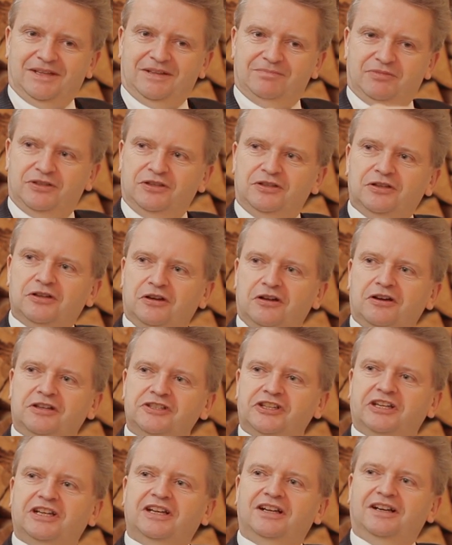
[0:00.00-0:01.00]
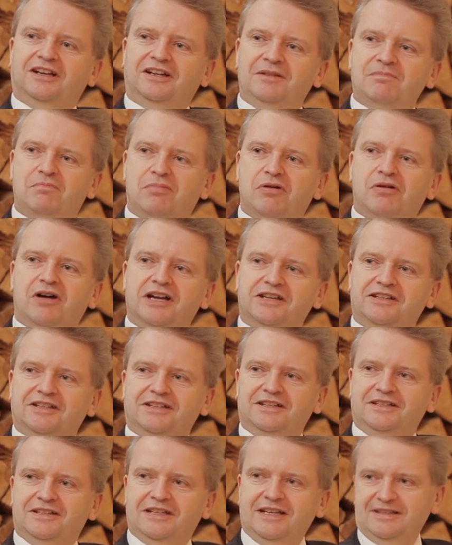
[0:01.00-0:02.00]
psychological
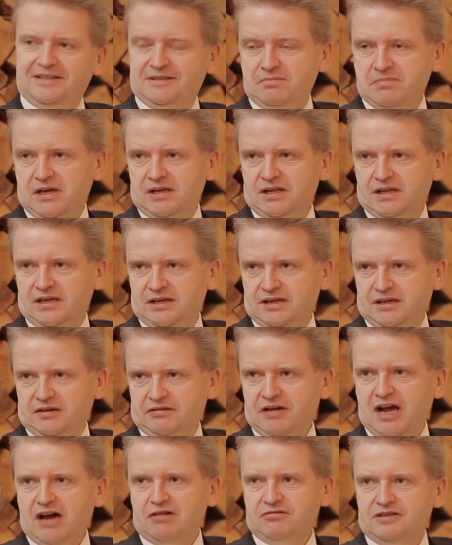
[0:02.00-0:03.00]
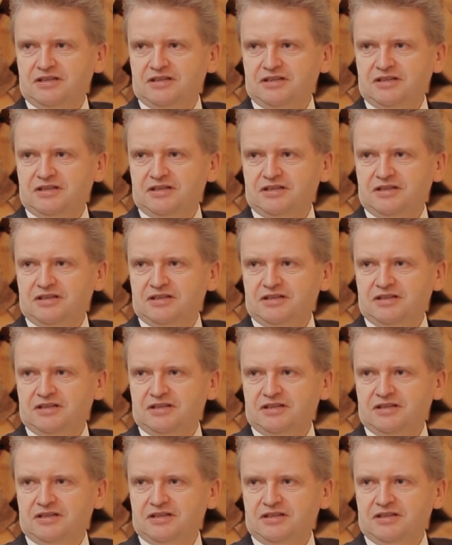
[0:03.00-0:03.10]
important decimal round